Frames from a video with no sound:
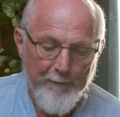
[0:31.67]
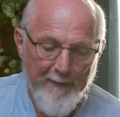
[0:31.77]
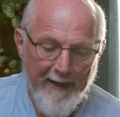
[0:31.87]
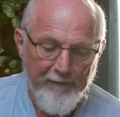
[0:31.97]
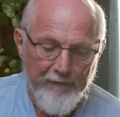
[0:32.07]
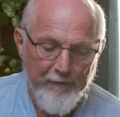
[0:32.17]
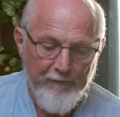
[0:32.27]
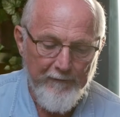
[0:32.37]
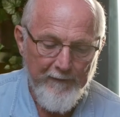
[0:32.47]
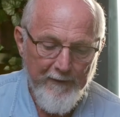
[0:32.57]

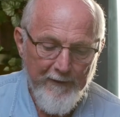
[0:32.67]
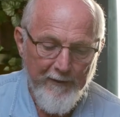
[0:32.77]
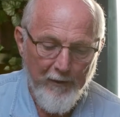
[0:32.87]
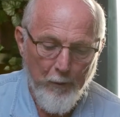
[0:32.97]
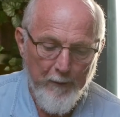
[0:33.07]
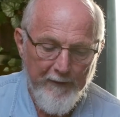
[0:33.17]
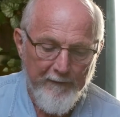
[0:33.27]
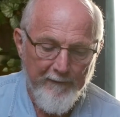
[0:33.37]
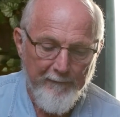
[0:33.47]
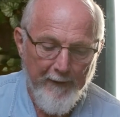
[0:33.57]
masters, according to
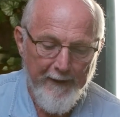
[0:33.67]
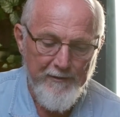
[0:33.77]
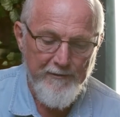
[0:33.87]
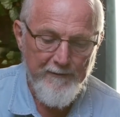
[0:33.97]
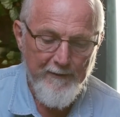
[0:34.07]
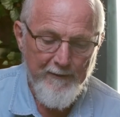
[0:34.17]
the flesh,